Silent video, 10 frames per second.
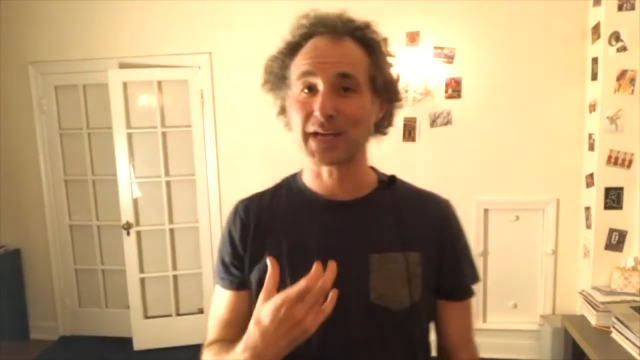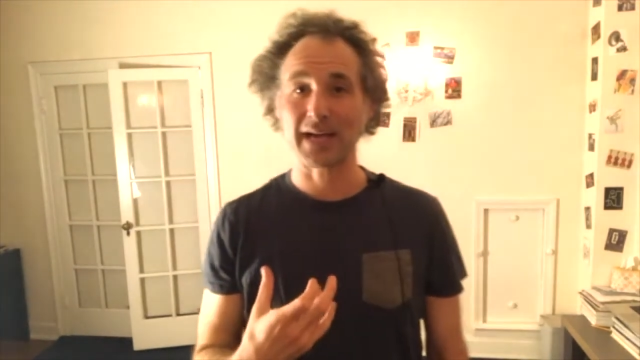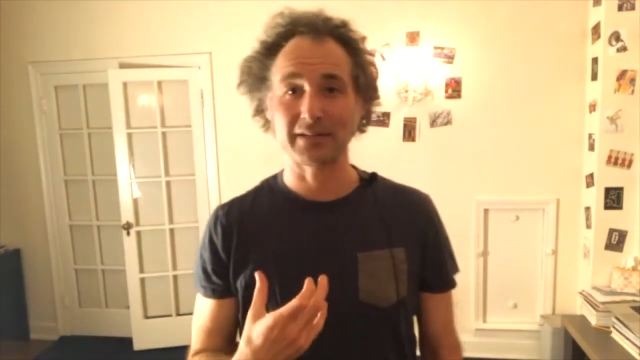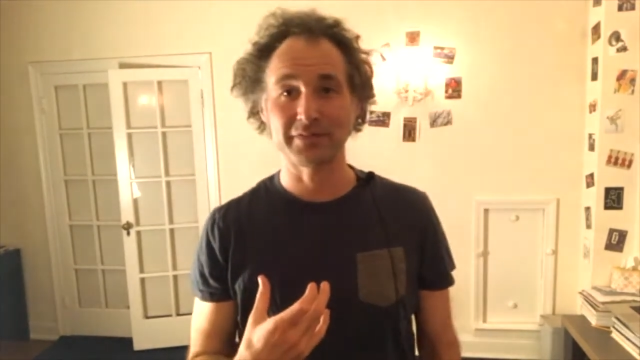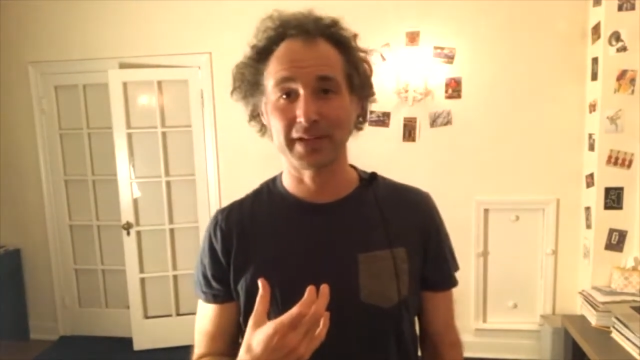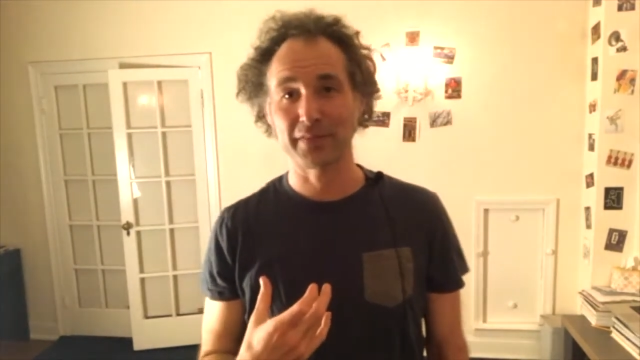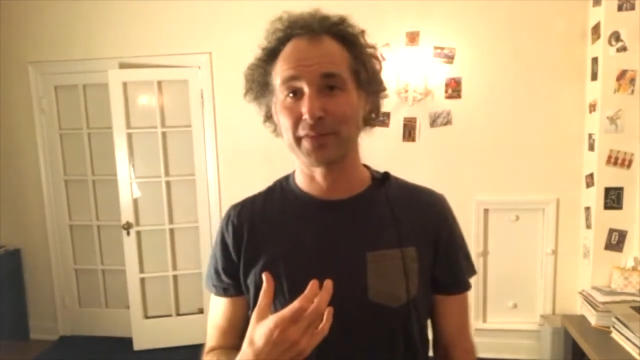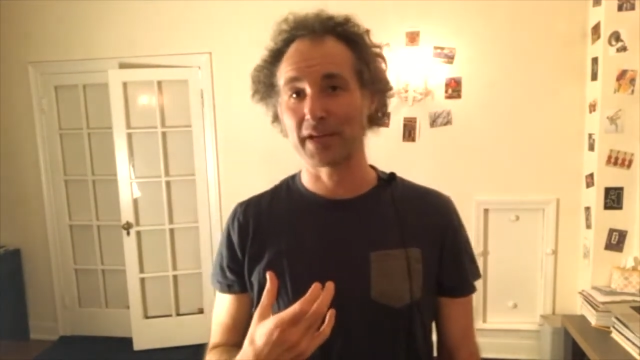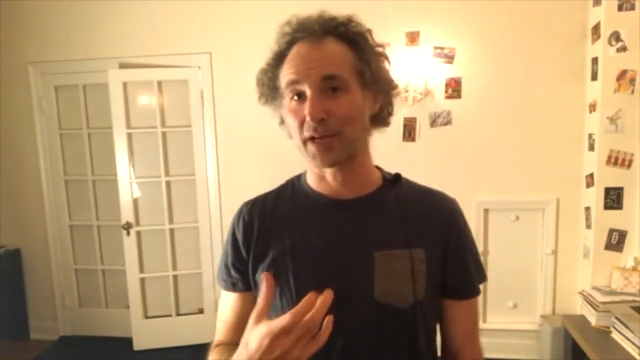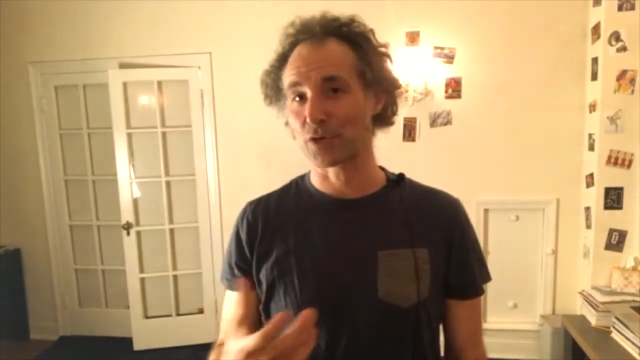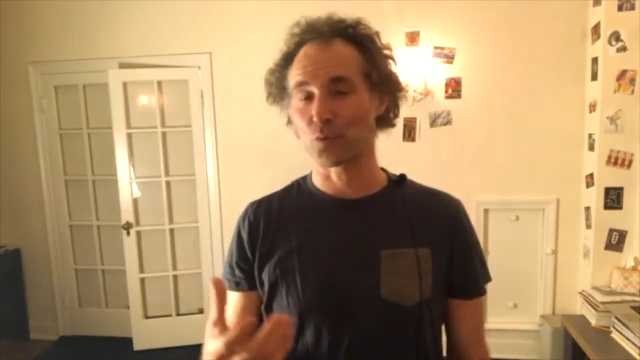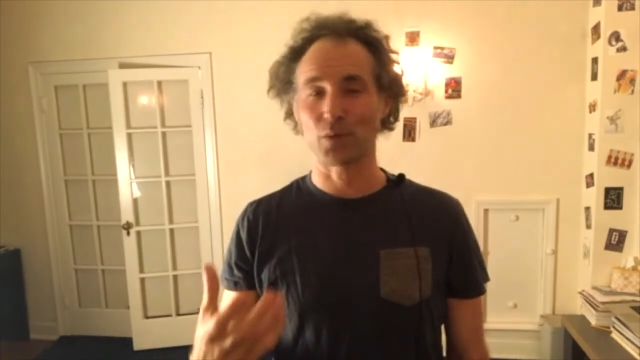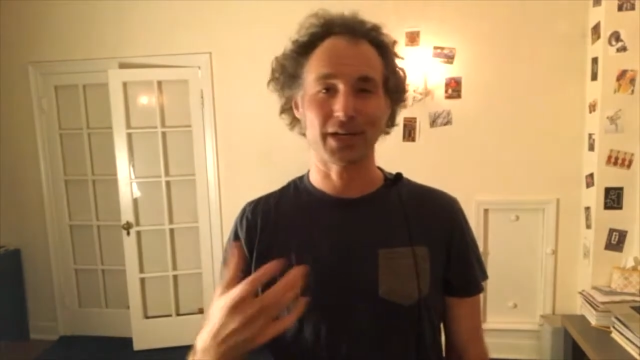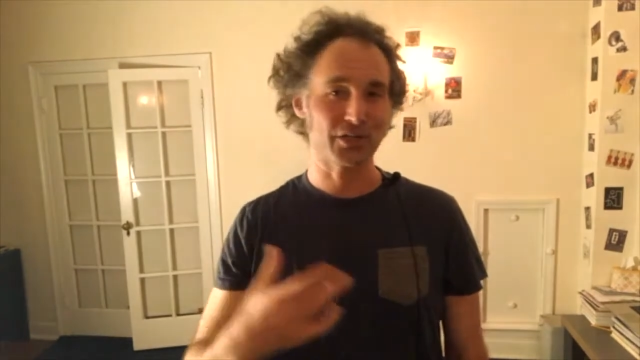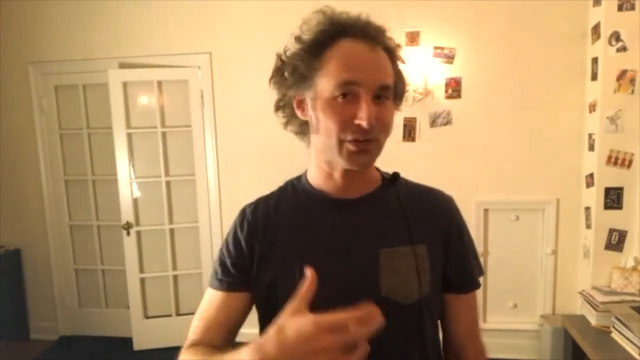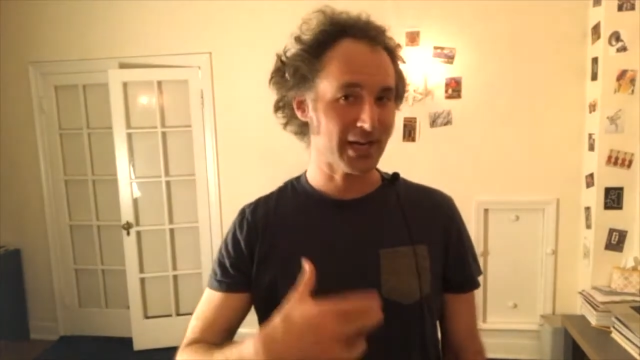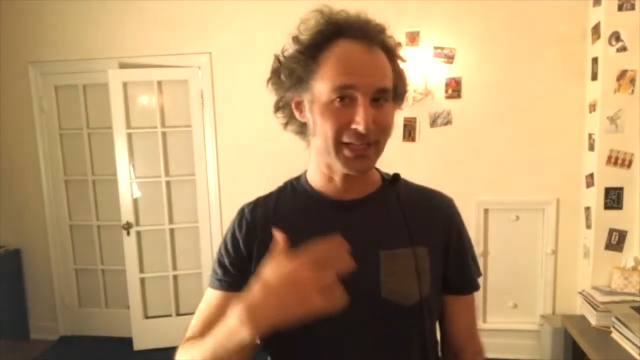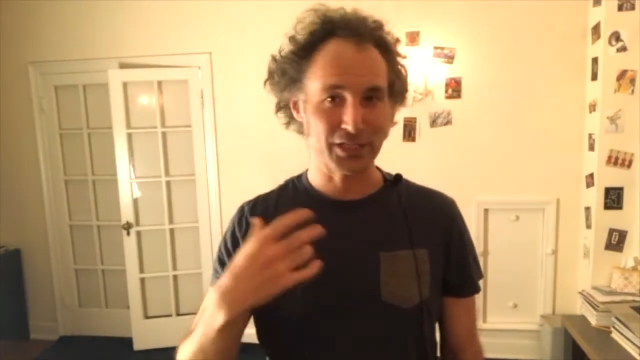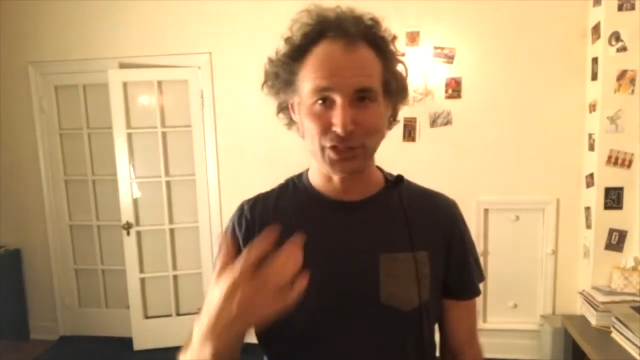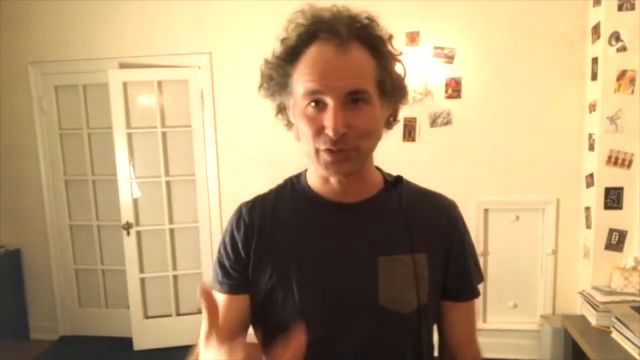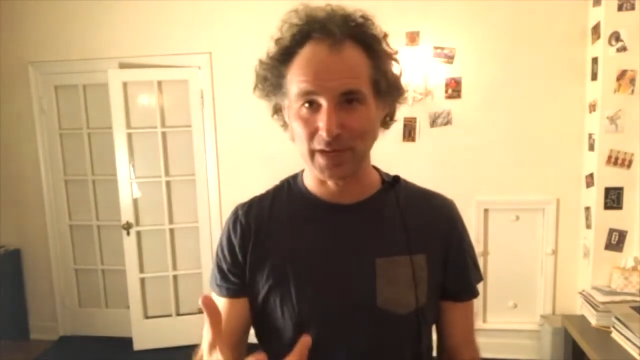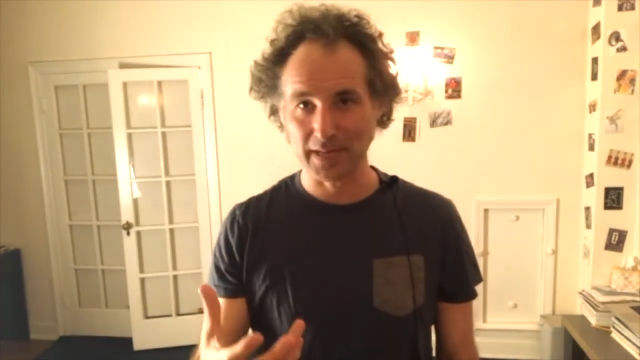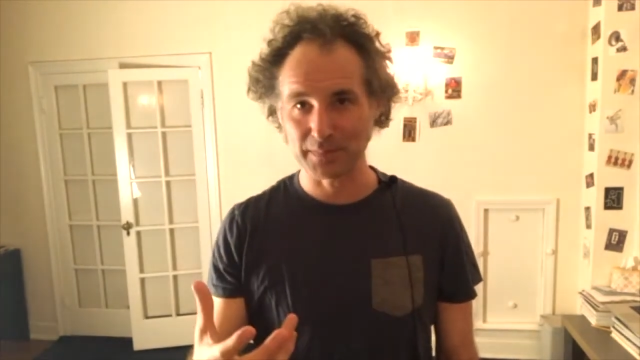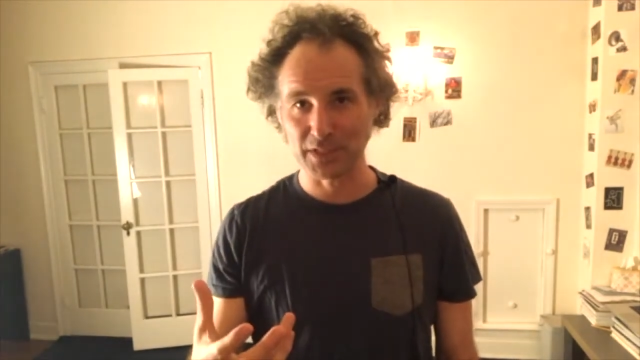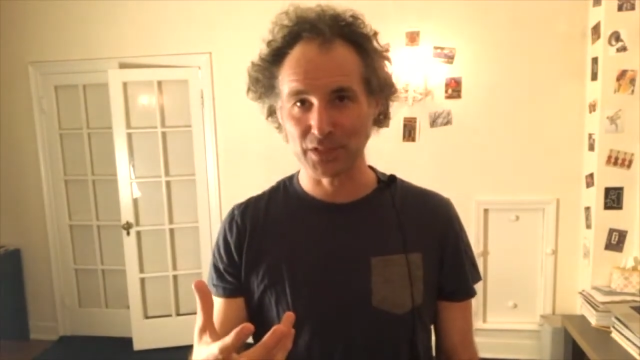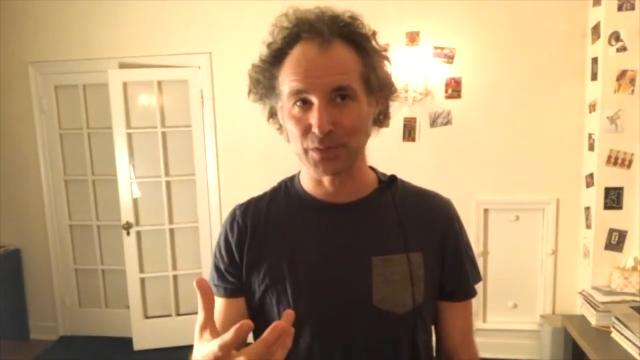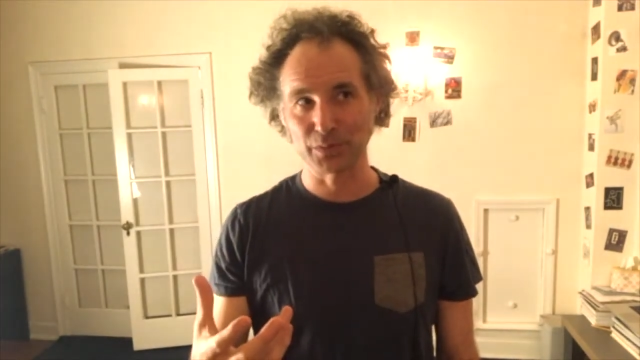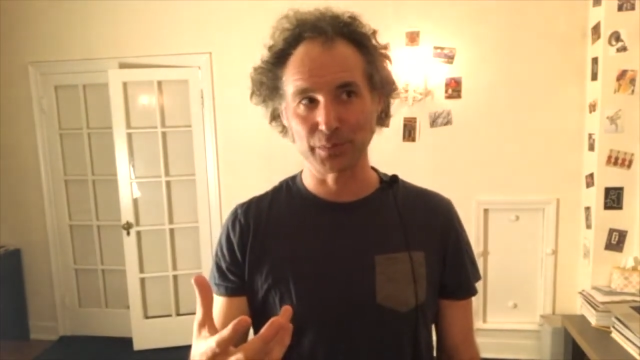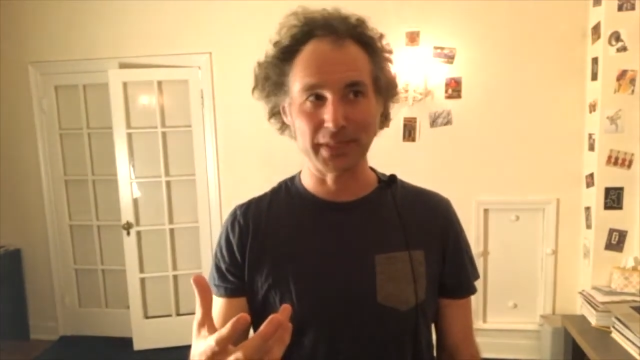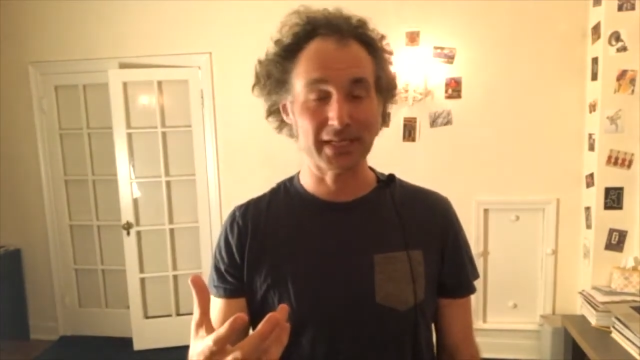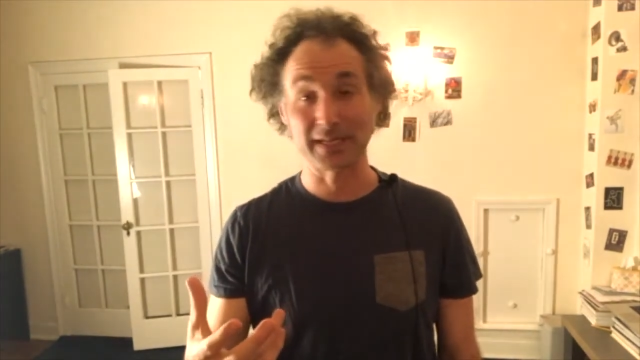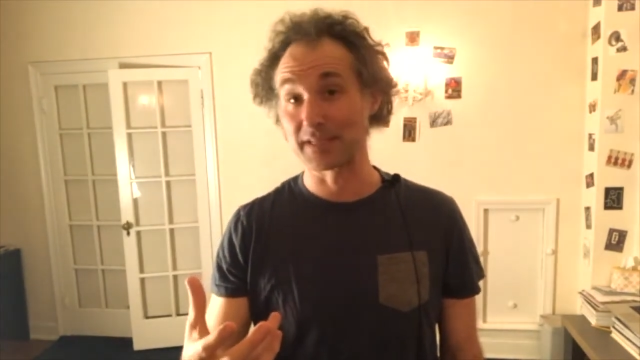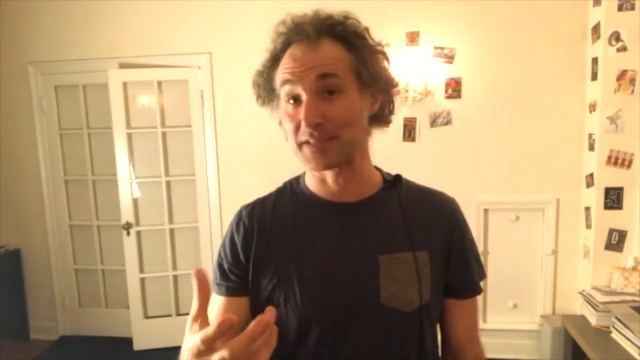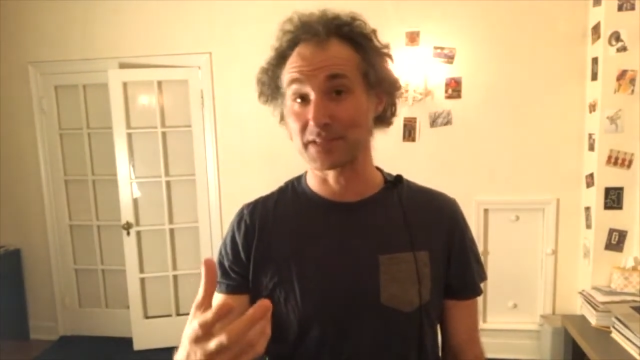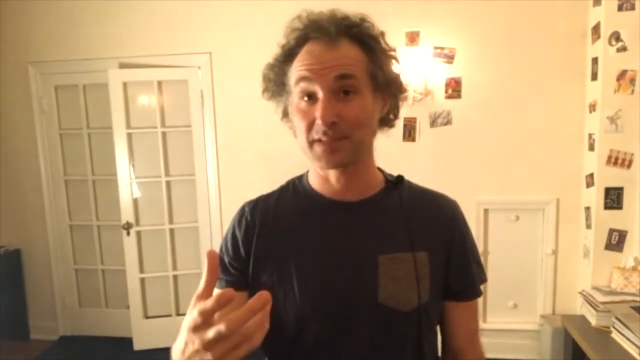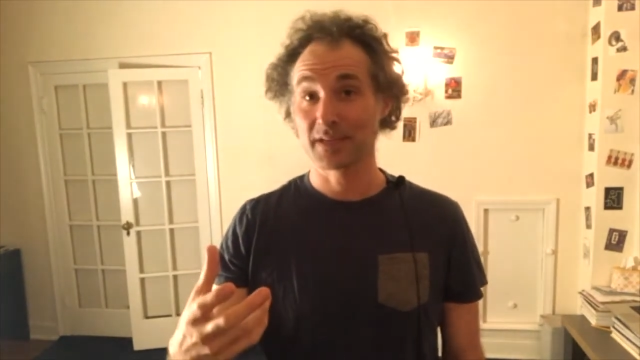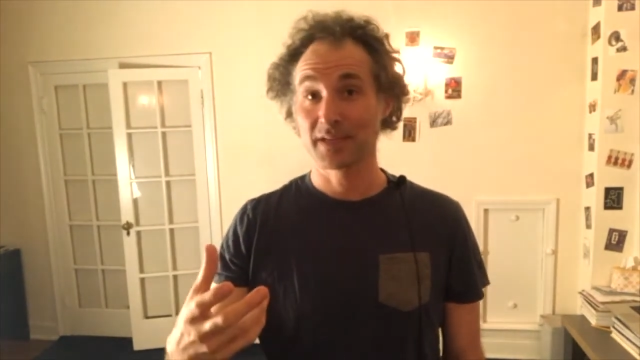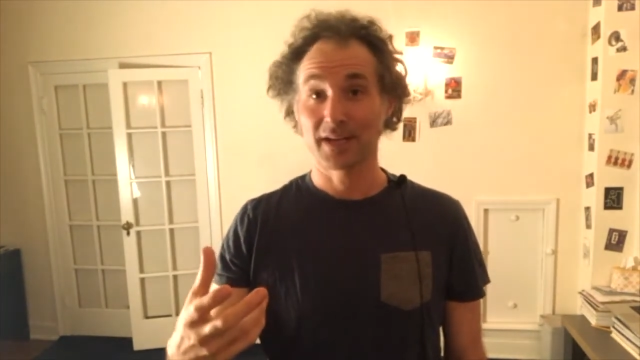I felt that I don't want to try to describe to you because